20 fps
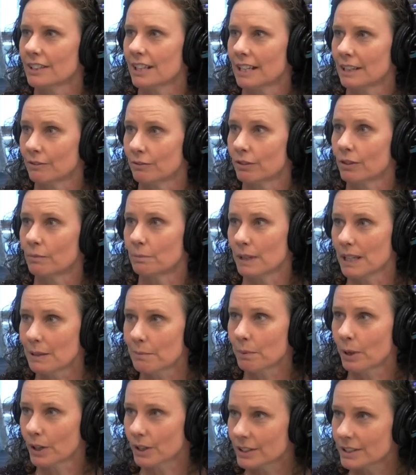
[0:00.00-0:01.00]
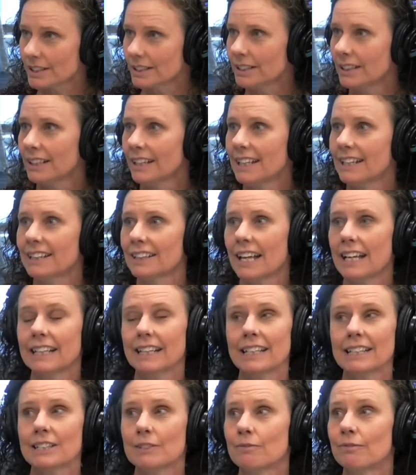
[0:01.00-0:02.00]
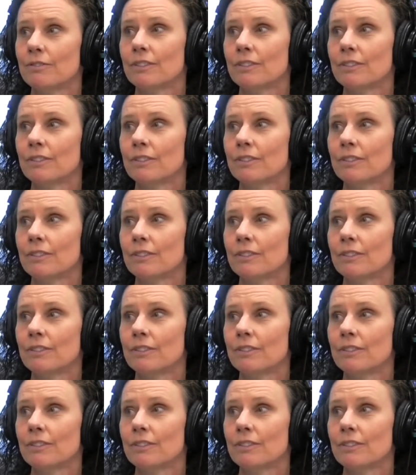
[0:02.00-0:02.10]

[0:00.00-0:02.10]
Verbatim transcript: Like for me personally, like it's